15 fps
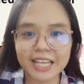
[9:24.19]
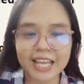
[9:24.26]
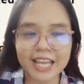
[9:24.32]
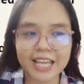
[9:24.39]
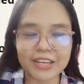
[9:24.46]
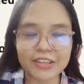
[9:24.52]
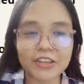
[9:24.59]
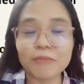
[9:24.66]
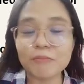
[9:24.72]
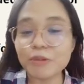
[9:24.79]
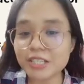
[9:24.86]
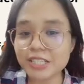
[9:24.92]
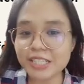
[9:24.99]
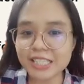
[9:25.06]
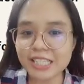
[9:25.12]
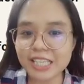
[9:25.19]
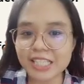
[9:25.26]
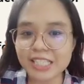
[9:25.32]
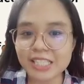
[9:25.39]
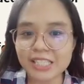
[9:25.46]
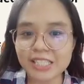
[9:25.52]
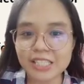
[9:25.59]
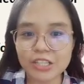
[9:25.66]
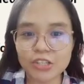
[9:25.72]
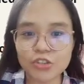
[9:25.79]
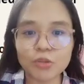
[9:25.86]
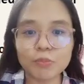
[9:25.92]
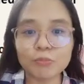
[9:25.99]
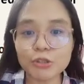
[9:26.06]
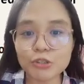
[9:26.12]
and commodities
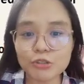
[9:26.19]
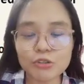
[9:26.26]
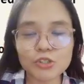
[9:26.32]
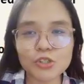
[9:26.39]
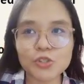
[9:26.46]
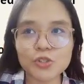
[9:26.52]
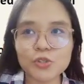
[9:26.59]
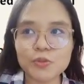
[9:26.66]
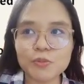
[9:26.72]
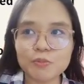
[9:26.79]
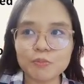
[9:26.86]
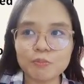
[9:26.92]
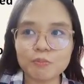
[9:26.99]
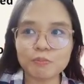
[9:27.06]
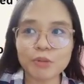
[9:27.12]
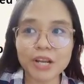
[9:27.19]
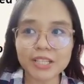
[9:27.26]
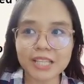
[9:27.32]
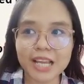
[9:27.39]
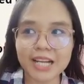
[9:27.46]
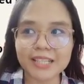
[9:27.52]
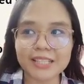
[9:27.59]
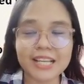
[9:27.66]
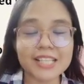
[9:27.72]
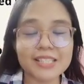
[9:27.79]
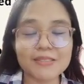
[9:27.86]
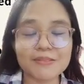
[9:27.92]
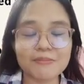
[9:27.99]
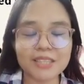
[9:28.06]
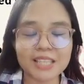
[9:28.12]
to produce product that
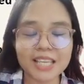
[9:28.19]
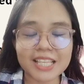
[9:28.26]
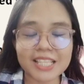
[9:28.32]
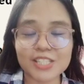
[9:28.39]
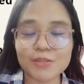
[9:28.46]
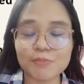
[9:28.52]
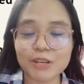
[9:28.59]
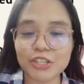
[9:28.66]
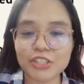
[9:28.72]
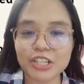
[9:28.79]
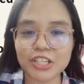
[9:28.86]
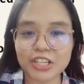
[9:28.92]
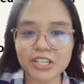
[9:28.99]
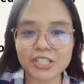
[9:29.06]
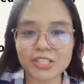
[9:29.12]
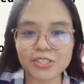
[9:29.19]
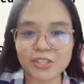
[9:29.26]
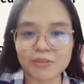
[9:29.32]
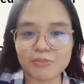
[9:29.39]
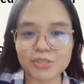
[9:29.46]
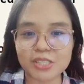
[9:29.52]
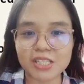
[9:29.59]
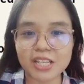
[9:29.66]
need special customs